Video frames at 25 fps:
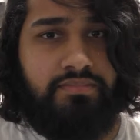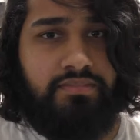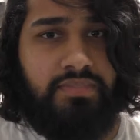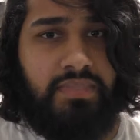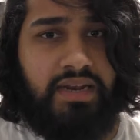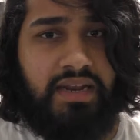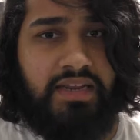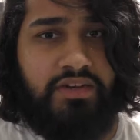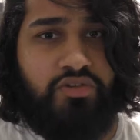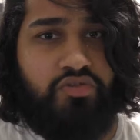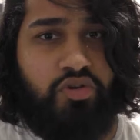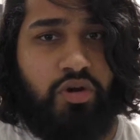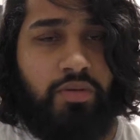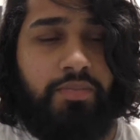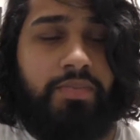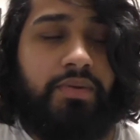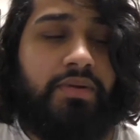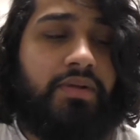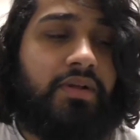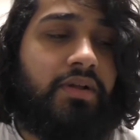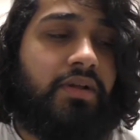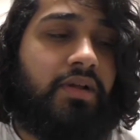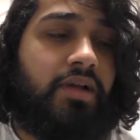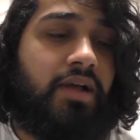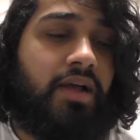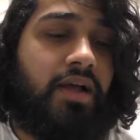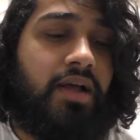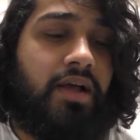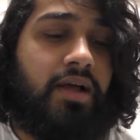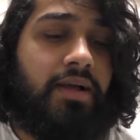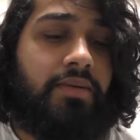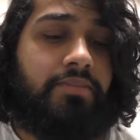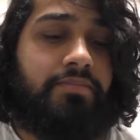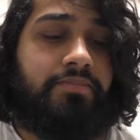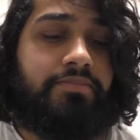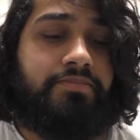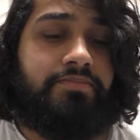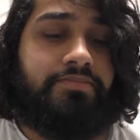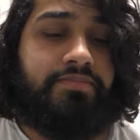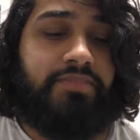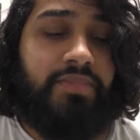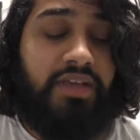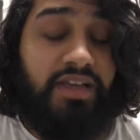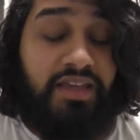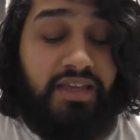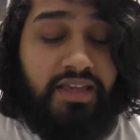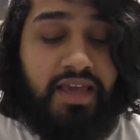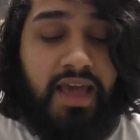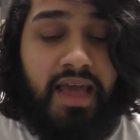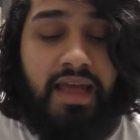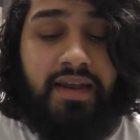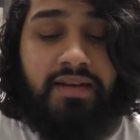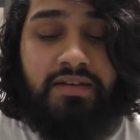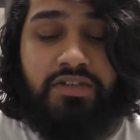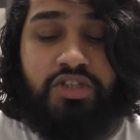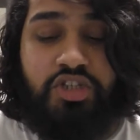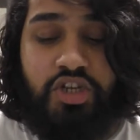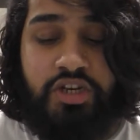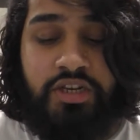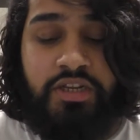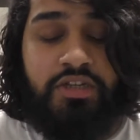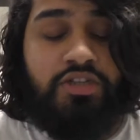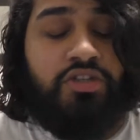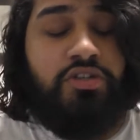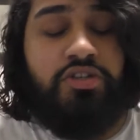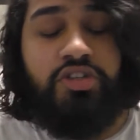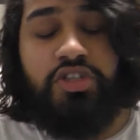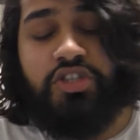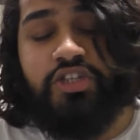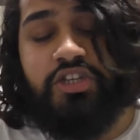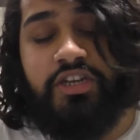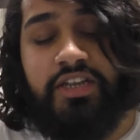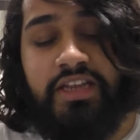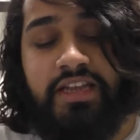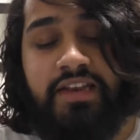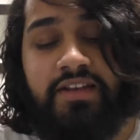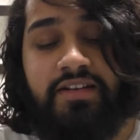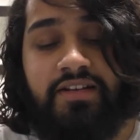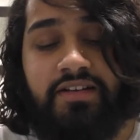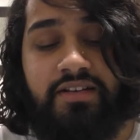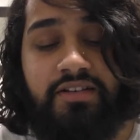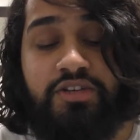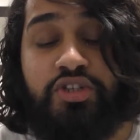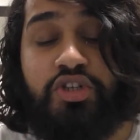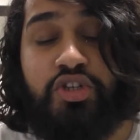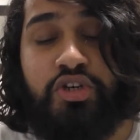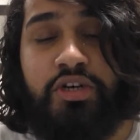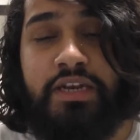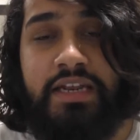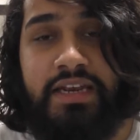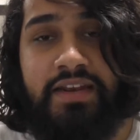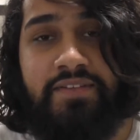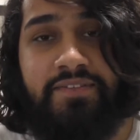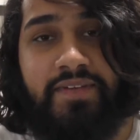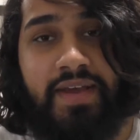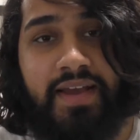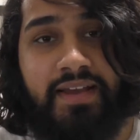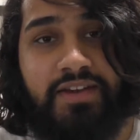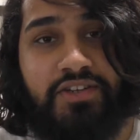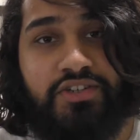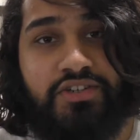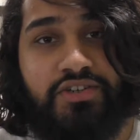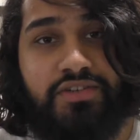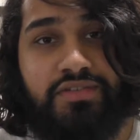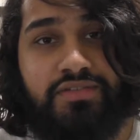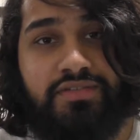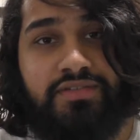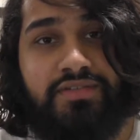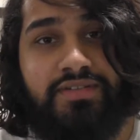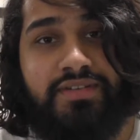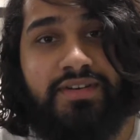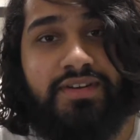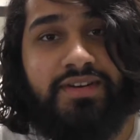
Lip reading: leg drop. Again, Jinny should lead a faction.